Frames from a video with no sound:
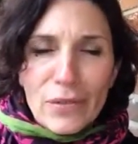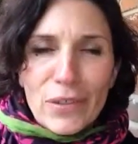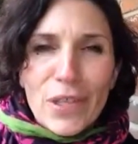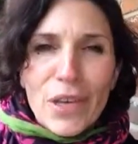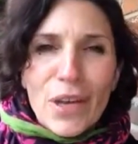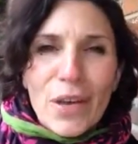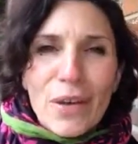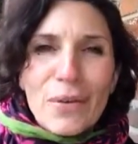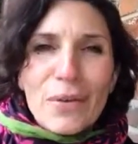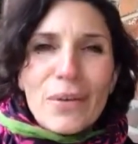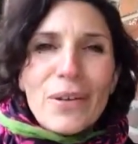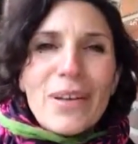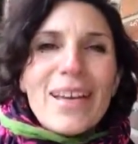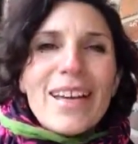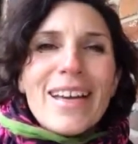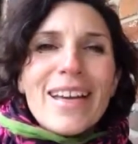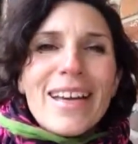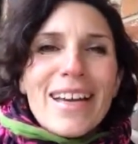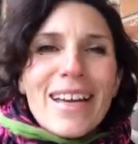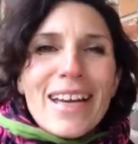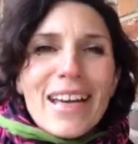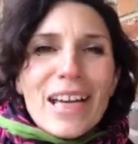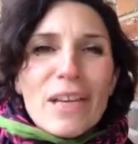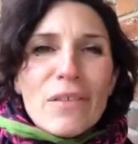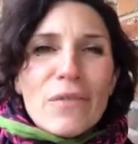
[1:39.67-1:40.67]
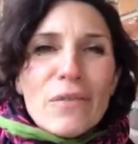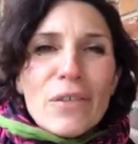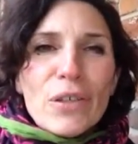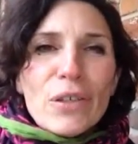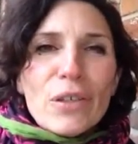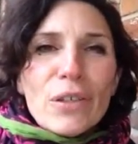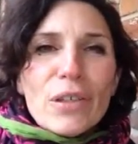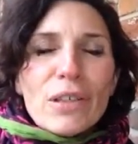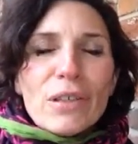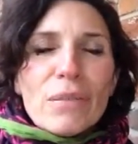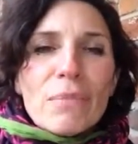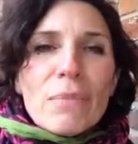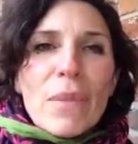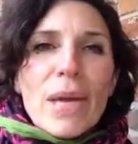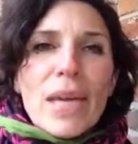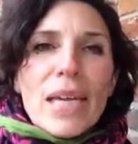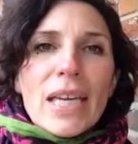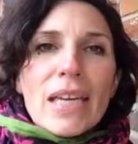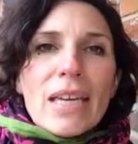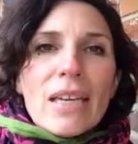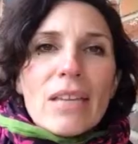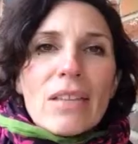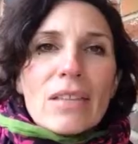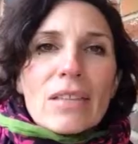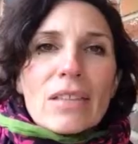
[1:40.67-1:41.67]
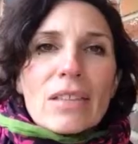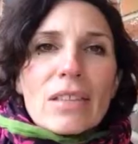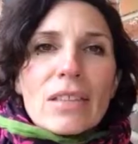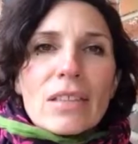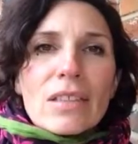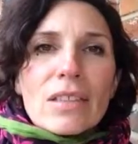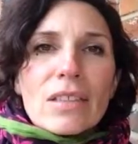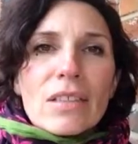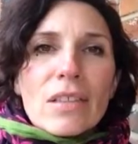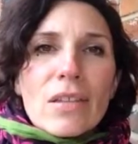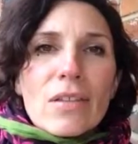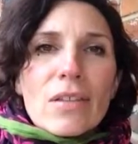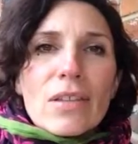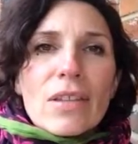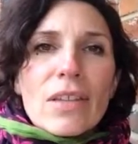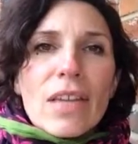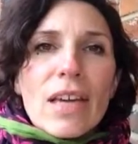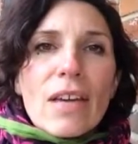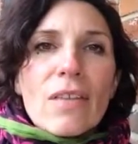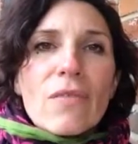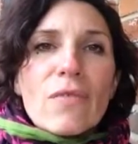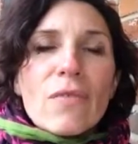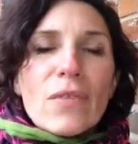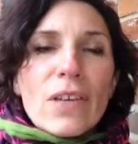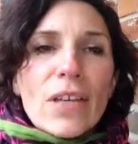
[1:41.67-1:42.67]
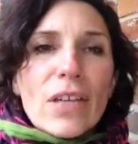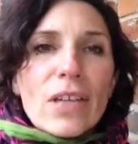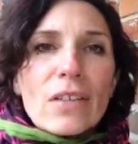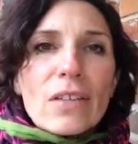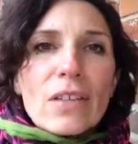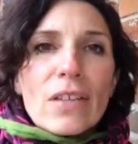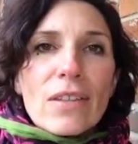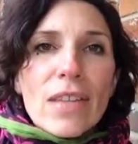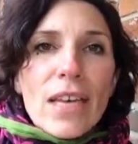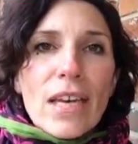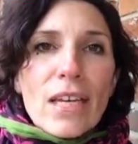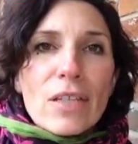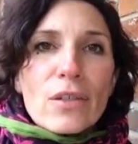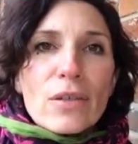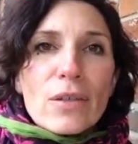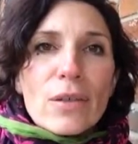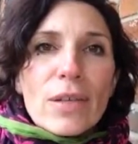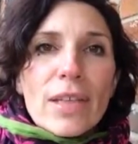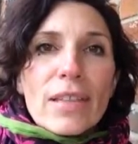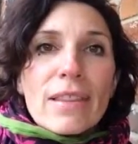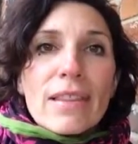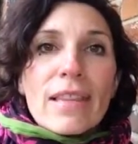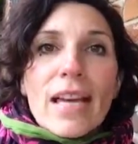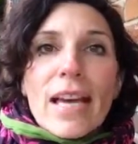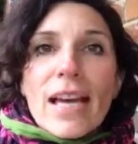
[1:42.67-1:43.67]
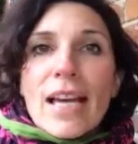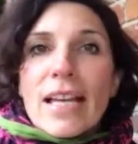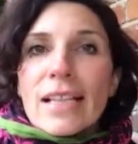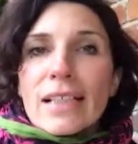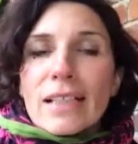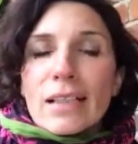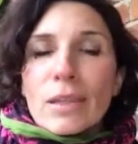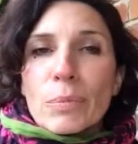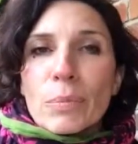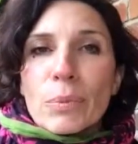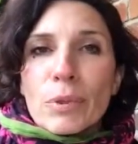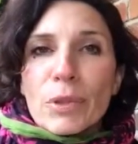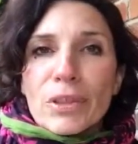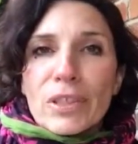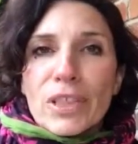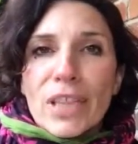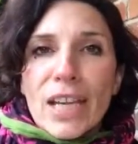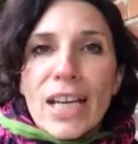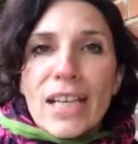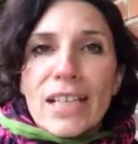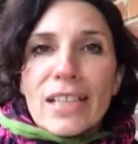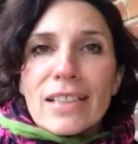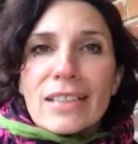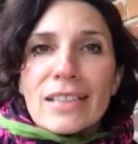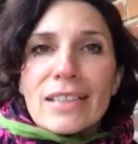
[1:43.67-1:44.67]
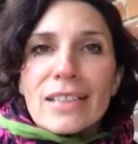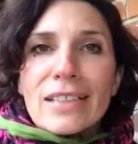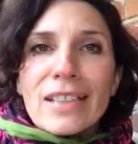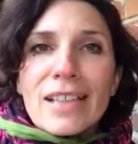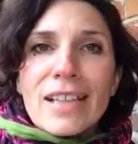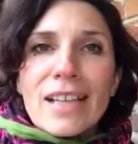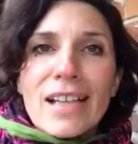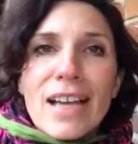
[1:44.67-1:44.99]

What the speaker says: So if you can make it so that they feel that they're doing their little project